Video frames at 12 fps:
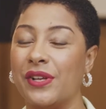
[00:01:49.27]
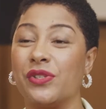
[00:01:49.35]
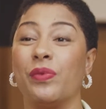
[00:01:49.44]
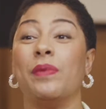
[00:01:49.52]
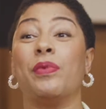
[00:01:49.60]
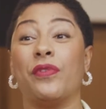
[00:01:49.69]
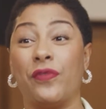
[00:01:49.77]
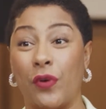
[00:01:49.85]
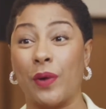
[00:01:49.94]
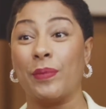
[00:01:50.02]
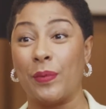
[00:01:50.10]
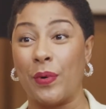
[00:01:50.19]
So we
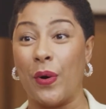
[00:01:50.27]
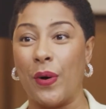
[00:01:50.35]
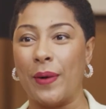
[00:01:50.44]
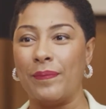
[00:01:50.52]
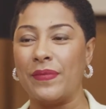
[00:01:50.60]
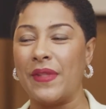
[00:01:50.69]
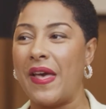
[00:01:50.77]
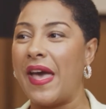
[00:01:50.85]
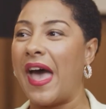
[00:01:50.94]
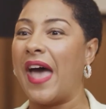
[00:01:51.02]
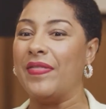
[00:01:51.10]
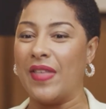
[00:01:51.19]
performed the poem,
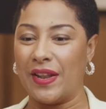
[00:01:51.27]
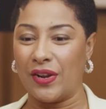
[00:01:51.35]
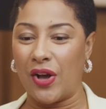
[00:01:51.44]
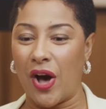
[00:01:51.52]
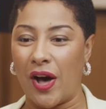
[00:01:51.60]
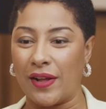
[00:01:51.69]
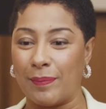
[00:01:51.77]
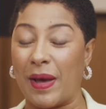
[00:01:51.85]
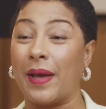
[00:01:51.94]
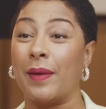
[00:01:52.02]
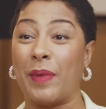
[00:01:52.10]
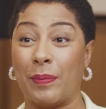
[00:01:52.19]
and then got
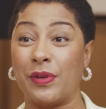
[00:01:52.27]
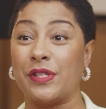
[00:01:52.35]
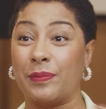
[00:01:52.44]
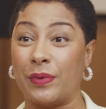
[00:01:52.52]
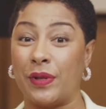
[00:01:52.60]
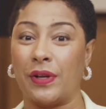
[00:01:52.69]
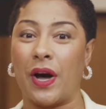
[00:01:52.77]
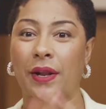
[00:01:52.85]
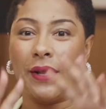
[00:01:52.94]
my principal got it